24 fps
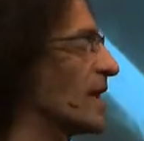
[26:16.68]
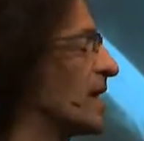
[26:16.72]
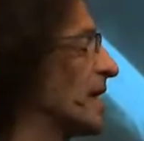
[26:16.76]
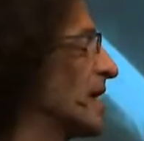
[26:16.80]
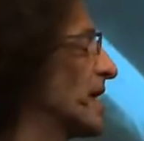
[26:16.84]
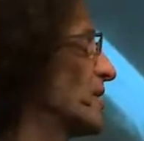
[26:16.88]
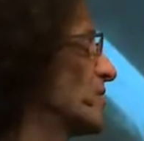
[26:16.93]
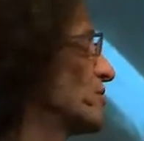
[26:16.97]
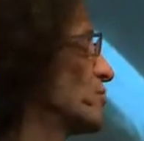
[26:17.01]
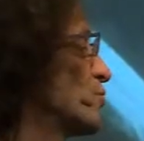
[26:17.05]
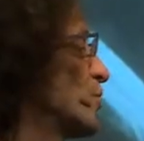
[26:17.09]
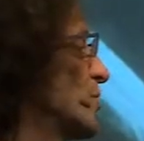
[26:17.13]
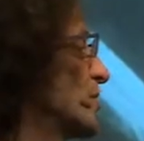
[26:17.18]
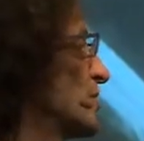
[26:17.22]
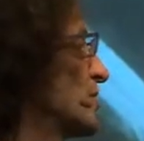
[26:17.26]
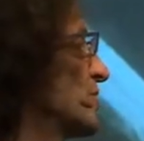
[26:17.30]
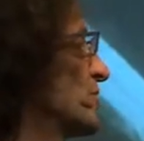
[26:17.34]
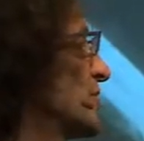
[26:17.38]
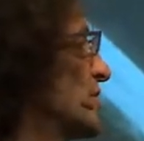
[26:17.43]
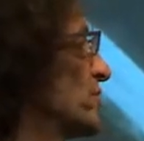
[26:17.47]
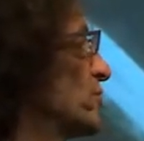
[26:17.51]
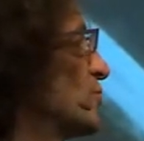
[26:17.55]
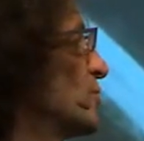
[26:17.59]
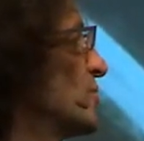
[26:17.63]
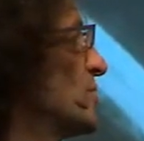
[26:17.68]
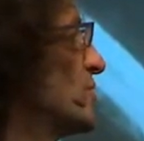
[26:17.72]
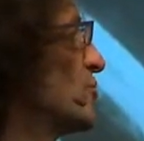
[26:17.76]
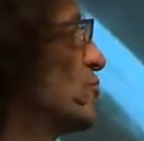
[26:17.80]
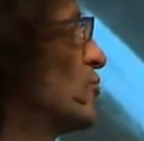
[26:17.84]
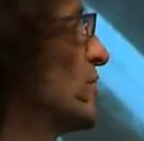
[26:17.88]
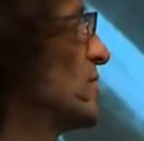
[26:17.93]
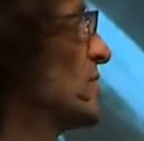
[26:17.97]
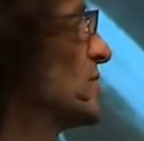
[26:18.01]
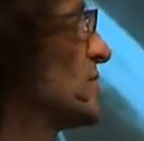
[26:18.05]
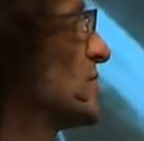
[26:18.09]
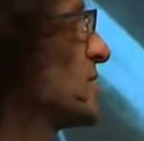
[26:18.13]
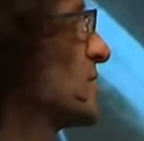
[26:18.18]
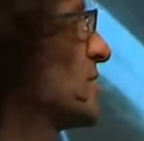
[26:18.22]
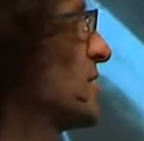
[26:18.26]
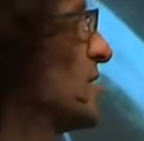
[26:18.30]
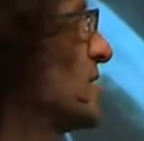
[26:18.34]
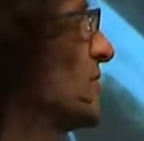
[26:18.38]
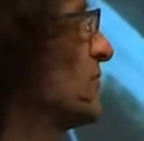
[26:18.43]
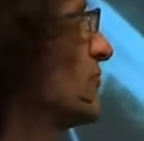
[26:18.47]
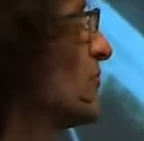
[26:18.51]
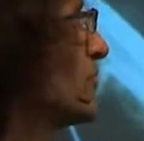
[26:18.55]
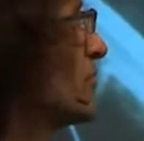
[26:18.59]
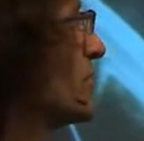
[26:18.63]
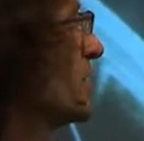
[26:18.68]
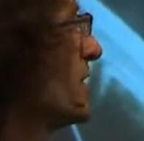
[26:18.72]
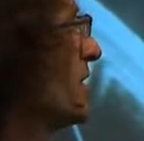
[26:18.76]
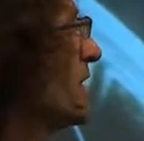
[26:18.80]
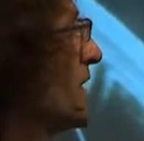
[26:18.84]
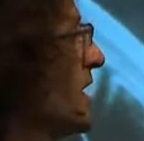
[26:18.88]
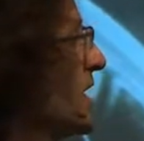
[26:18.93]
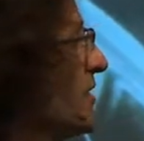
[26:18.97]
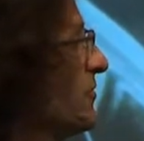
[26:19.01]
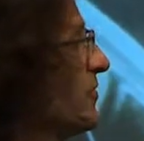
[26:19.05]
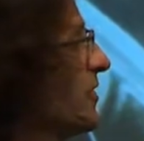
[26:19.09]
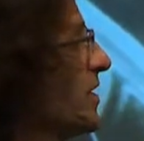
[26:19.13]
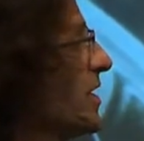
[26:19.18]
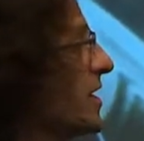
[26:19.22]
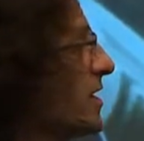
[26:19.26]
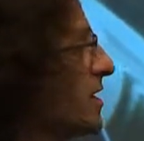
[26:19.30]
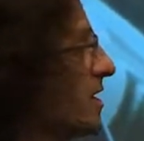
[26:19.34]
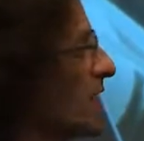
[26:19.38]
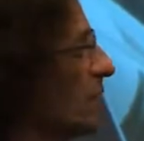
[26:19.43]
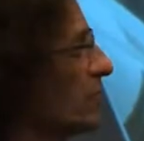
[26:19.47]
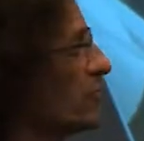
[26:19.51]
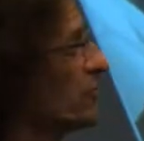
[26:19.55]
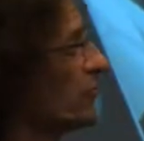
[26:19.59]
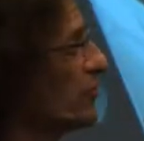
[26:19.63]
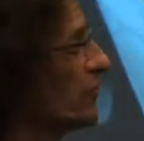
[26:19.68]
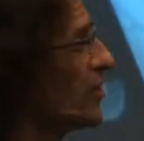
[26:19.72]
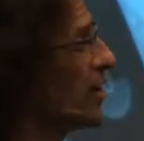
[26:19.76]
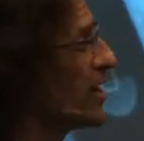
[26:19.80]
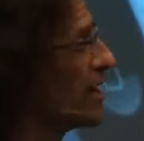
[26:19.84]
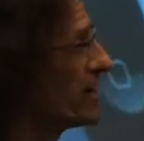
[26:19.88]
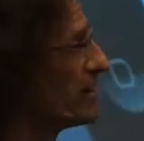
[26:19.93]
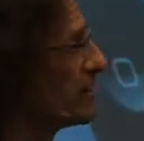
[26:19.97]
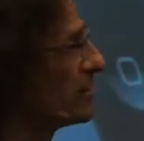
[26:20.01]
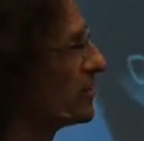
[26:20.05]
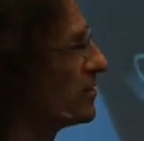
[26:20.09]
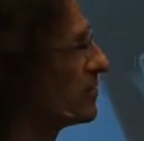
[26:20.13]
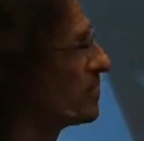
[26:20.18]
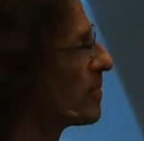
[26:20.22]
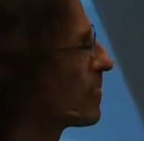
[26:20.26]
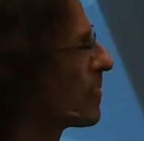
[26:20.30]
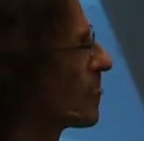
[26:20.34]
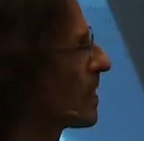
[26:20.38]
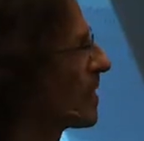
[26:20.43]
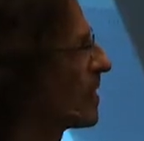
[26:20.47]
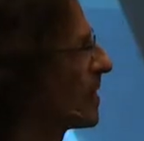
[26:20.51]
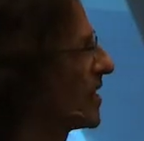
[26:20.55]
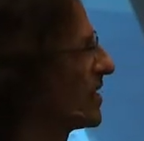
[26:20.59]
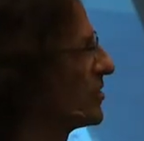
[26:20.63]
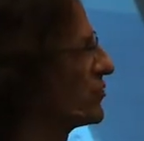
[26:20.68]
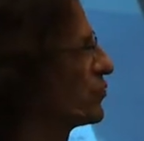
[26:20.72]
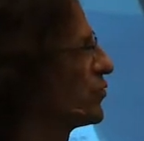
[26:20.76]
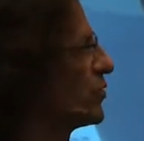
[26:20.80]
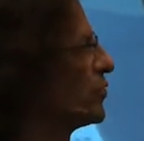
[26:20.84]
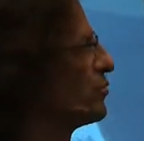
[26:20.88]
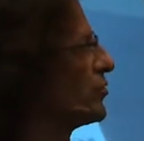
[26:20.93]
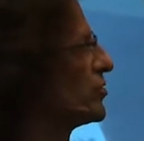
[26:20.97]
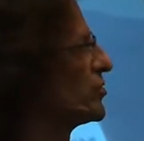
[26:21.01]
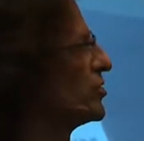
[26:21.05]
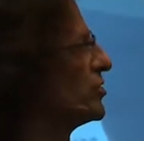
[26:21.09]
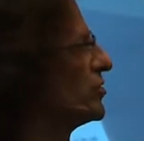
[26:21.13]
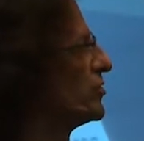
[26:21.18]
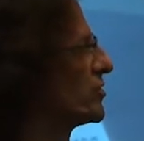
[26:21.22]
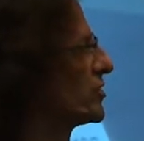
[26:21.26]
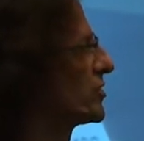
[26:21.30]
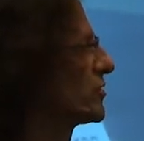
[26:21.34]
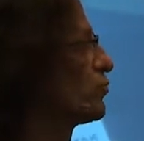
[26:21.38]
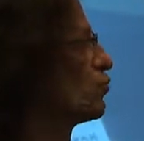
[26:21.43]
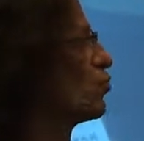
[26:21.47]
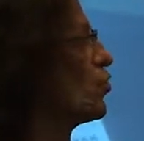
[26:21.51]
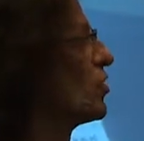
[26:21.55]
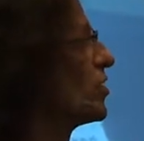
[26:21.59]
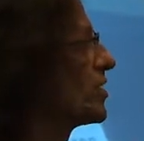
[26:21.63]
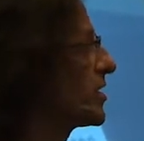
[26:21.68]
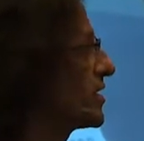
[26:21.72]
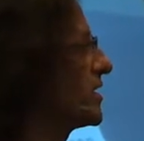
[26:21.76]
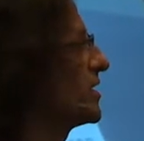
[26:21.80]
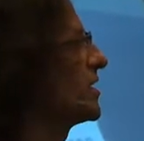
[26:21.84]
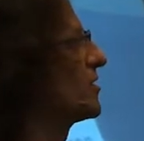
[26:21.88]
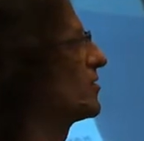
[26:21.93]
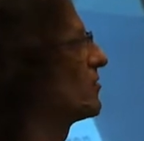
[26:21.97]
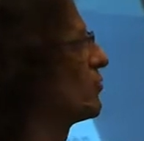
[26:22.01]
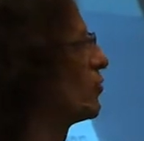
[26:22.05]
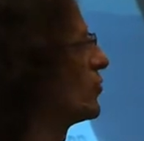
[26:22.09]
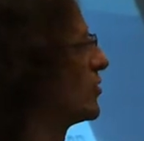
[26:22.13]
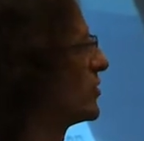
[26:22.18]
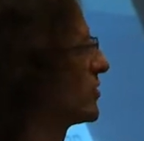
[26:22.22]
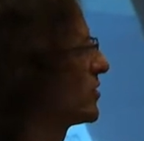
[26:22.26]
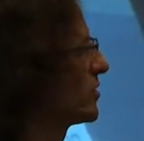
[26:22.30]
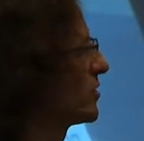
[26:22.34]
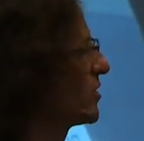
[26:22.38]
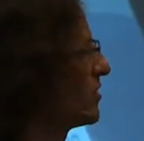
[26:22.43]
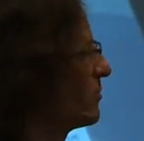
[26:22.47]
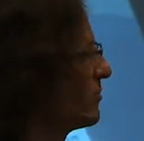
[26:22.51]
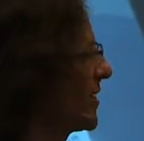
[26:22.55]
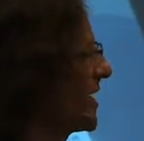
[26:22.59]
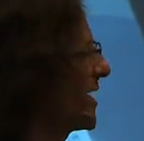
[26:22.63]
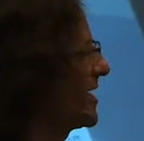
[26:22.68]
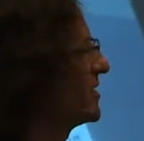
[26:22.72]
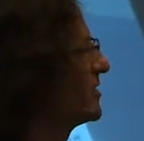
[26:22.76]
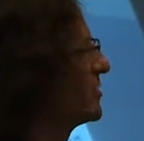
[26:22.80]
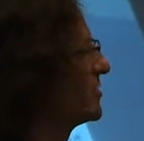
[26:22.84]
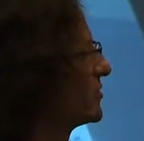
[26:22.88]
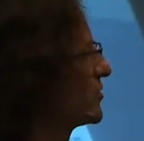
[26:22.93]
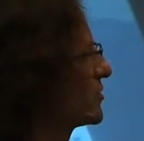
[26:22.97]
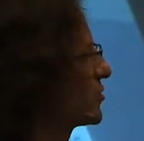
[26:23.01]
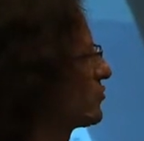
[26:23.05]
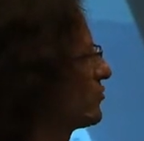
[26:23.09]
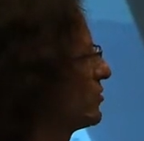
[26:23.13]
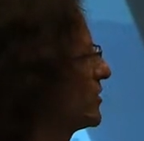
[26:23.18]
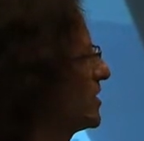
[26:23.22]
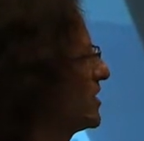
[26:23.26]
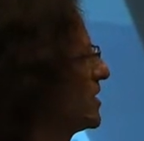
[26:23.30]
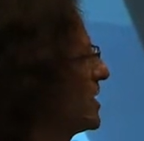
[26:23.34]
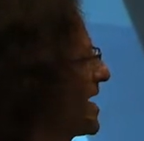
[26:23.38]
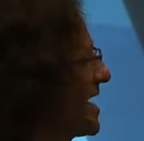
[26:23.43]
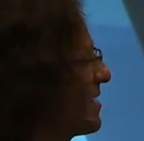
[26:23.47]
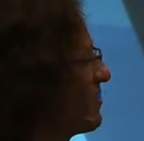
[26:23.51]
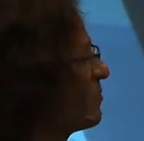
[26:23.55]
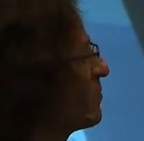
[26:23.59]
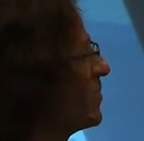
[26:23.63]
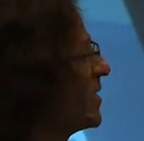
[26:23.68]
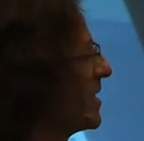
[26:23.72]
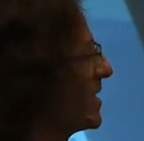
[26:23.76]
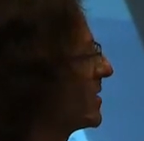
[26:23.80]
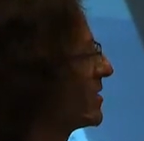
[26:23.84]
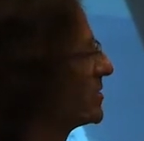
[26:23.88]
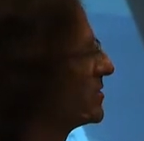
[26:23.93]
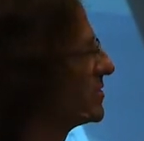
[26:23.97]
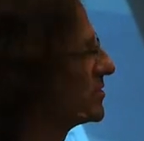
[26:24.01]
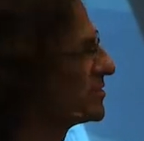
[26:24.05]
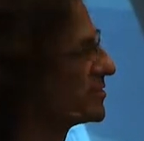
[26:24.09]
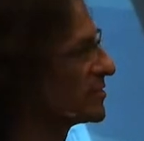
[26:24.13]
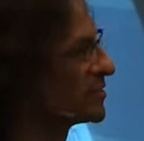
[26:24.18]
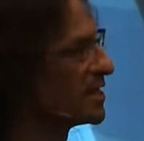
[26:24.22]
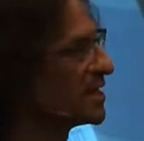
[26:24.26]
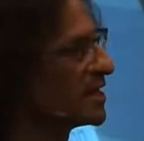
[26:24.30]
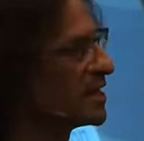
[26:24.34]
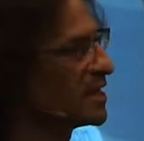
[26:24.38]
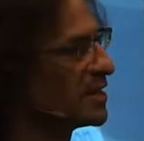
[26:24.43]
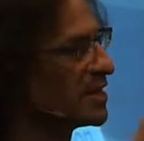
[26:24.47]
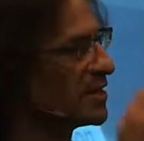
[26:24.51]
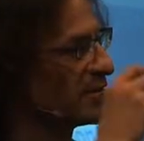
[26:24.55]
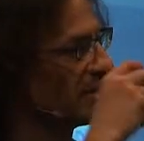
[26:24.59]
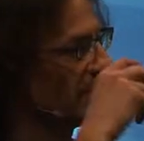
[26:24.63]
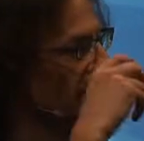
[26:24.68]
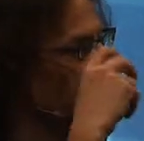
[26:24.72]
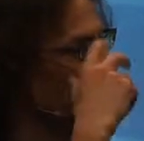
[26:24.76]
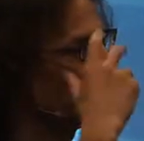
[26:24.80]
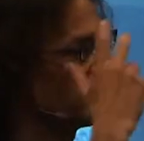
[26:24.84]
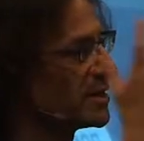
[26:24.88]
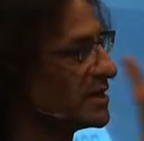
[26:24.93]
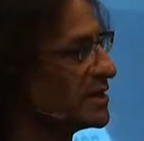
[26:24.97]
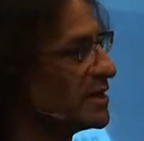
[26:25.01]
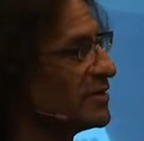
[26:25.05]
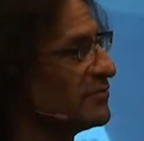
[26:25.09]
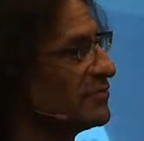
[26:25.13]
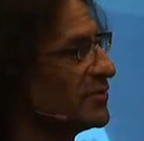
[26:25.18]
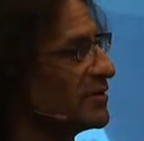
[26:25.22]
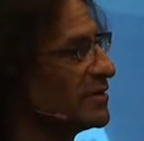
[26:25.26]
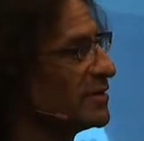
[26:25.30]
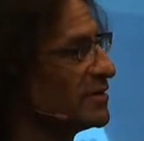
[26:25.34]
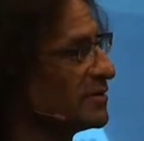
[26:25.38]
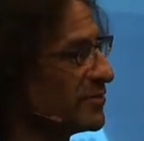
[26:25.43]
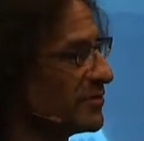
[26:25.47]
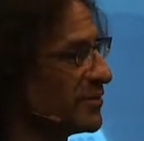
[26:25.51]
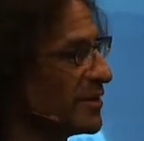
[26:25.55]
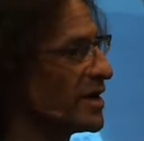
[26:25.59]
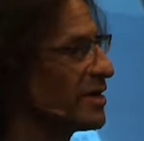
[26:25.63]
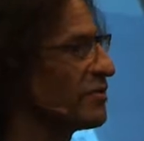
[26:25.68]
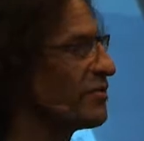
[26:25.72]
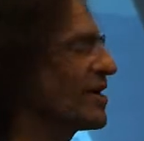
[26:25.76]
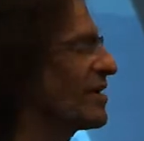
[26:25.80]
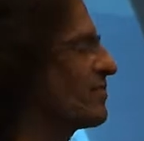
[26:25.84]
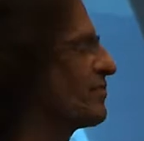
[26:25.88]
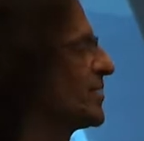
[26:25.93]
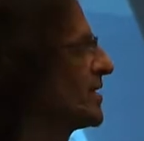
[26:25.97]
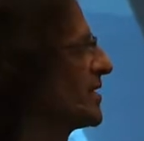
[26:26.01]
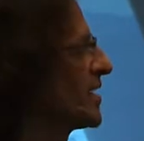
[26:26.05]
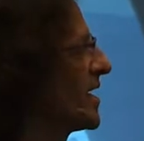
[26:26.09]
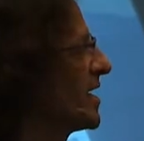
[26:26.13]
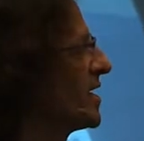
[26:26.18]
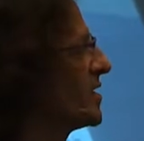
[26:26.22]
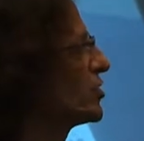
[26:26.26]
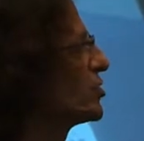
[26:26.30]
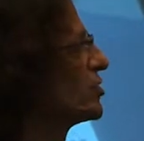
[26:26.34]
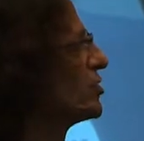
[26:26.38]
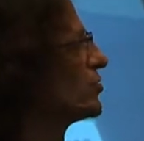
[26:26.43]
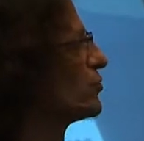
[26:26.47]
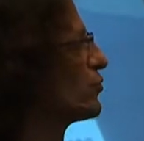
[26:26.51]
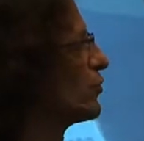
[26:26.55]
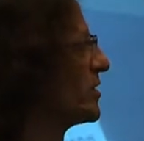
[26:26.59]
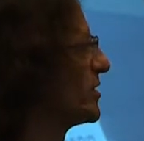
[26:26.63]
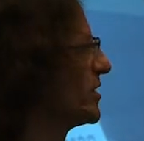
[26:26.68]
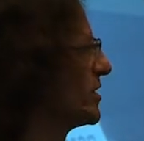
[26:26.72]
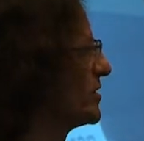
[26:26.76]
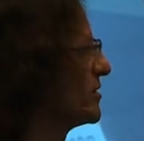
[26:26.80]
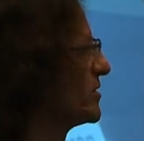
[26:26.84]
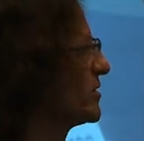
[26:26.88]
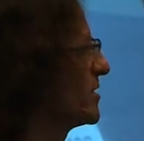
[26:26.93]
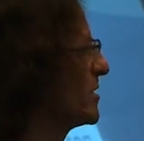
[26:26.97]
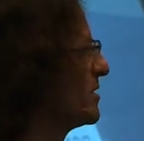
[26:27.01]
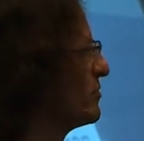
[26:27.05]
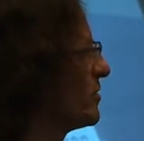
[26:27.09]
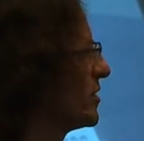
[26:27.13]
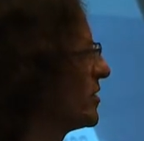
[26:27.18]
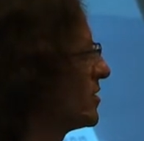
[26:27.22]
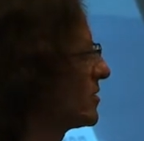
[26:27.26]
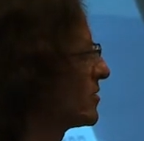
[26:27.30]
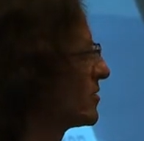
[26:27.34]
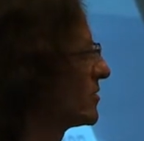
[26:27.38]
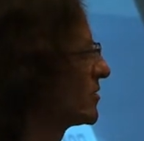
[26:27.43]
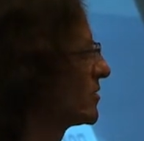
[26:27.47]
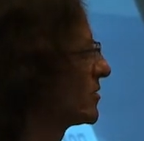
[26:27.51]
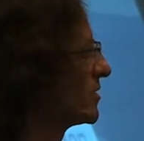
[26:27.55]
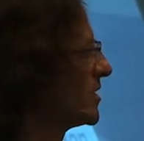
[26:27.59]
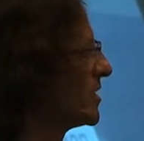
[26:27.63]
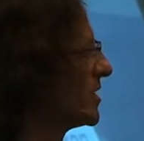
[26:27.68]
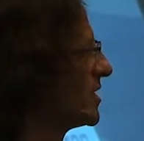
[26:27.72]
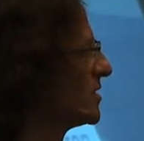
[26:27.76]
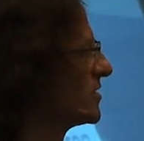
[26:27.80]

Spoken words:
And one of the things we did recently for the FA Cup final is we produced, working with companion screen app makers, they delivered their applications within zeebox.